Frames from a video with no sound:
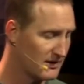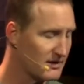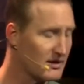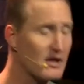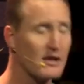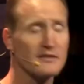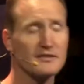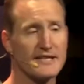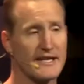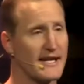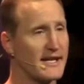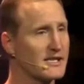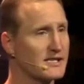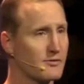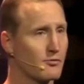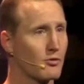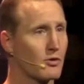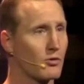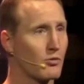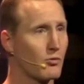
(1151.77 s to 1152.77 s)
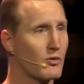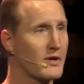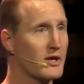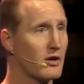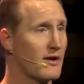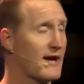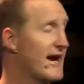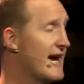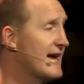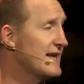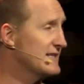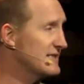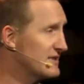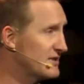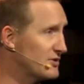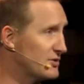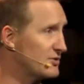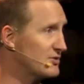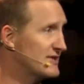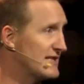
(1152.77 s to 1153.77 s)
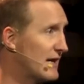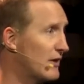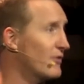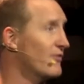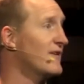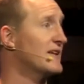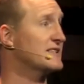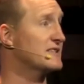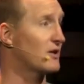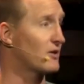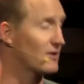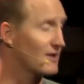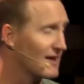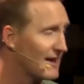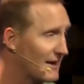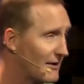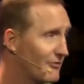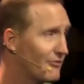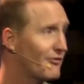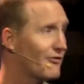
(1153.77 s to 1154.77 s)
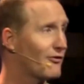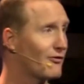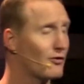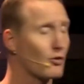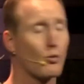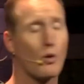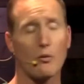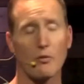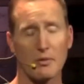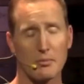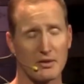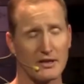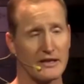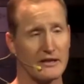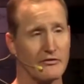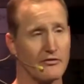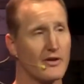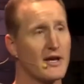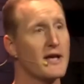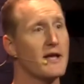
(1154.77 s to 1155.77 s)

context where we are asked to sacrifice our life for what we believe.